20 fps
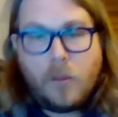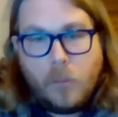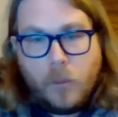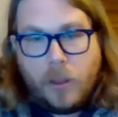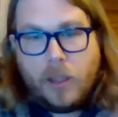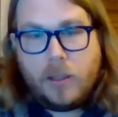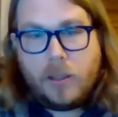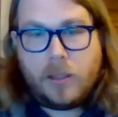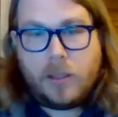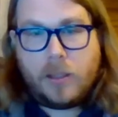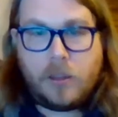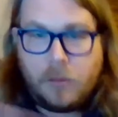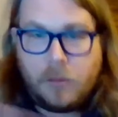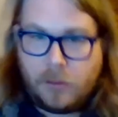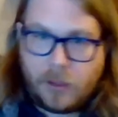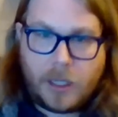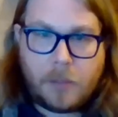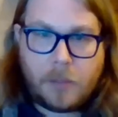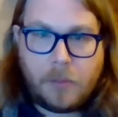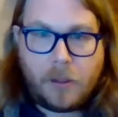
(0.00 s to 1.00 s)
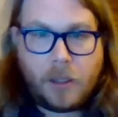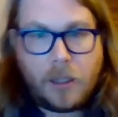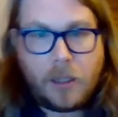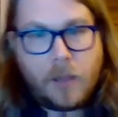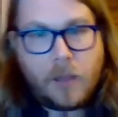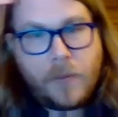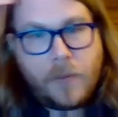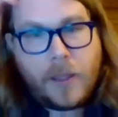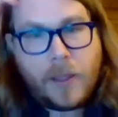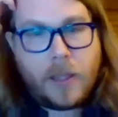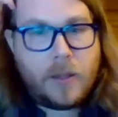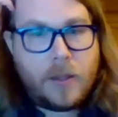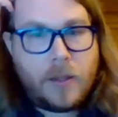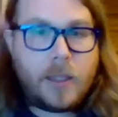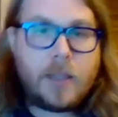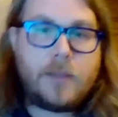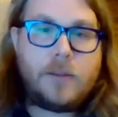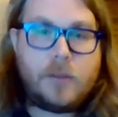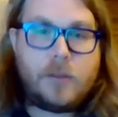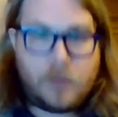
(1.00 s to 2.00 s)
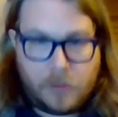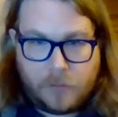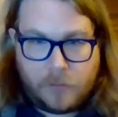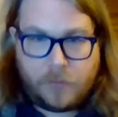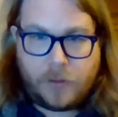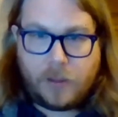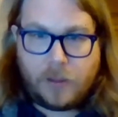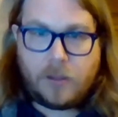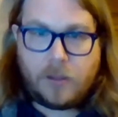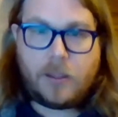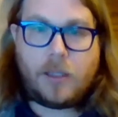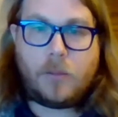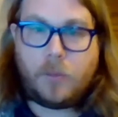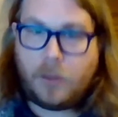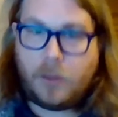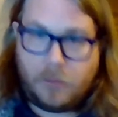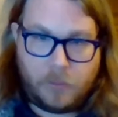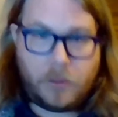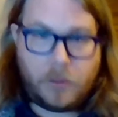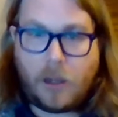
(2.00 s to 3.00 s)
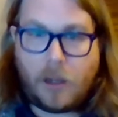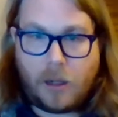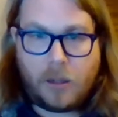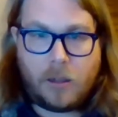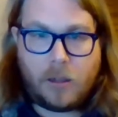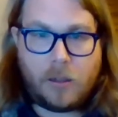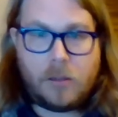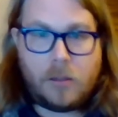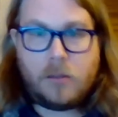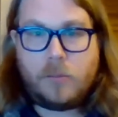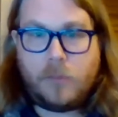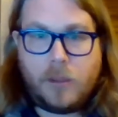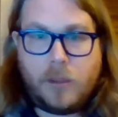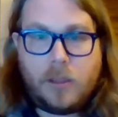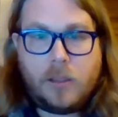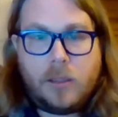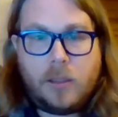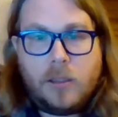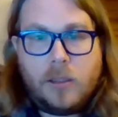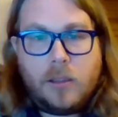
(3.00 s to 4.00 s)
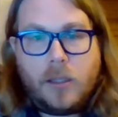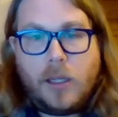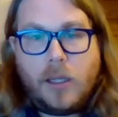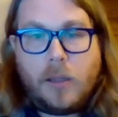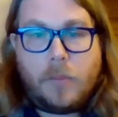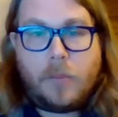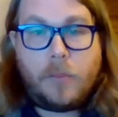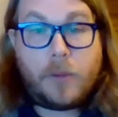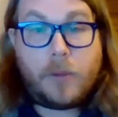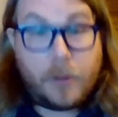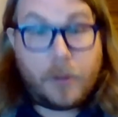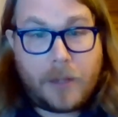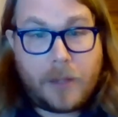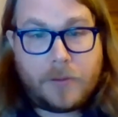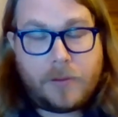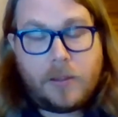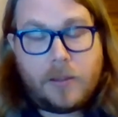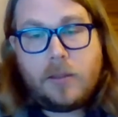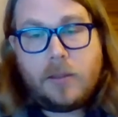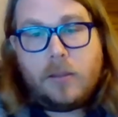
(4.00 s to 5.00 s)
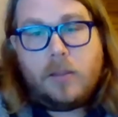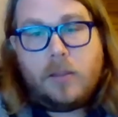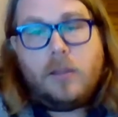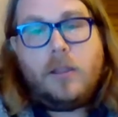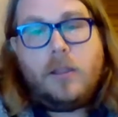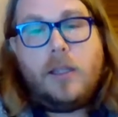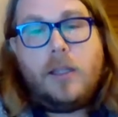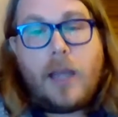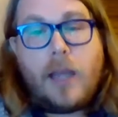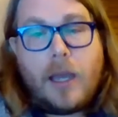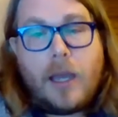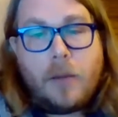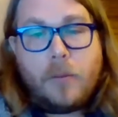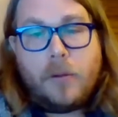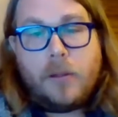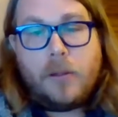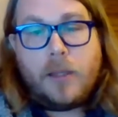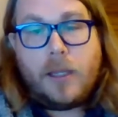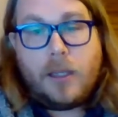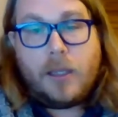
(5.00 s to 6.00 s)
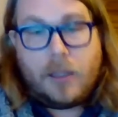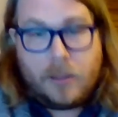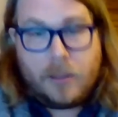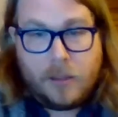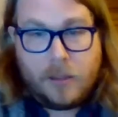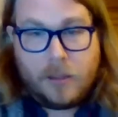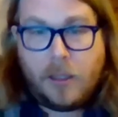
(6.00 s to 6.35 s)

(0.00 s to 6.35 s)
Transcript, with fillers: it, can you elaborate on that? Like, is, do you feel like we, we are really um, progressing in how we're like